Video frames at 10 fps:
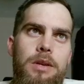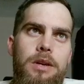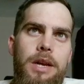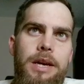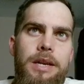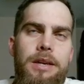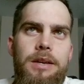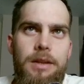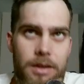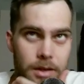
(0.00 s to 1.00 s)
a good idea,
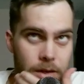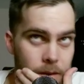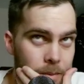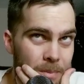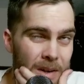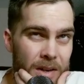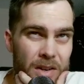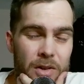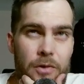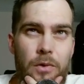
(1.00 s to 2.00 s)
but I don't
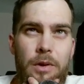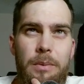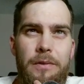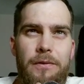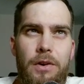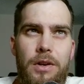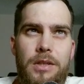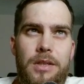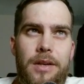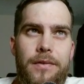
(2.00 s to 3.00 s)
know if we're going to be
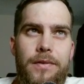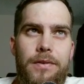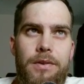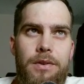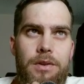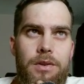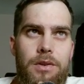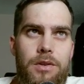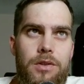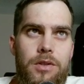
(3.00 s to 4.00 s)
fast enough.
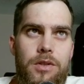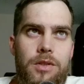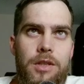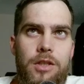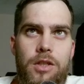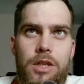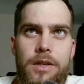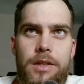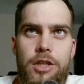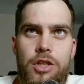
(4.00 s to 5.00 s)
So let's just look
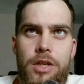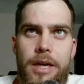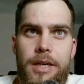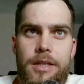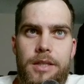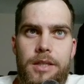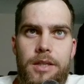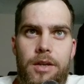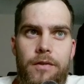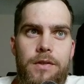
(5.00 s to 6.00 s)
at the checks.
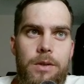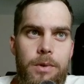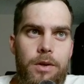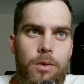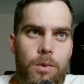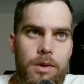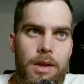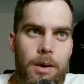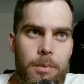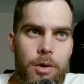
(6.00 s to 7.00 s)
Obviously, we know what
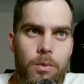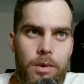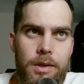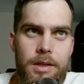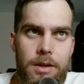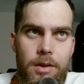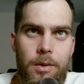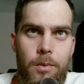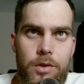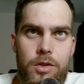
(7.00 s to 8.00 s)
our opponent wants. They
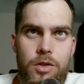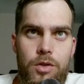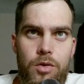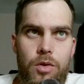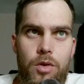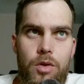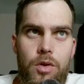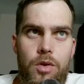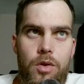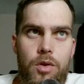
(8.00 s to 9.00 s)
want to
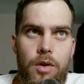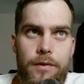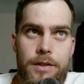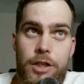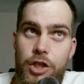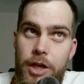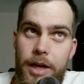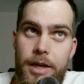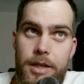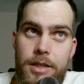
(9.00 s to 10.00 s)
obviously
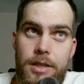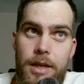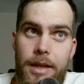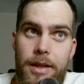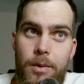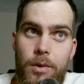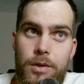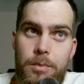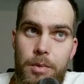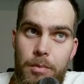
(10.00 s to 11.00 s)
check us, and they want
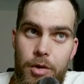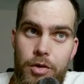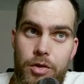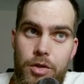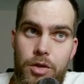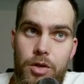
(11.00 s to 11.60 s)
to promote.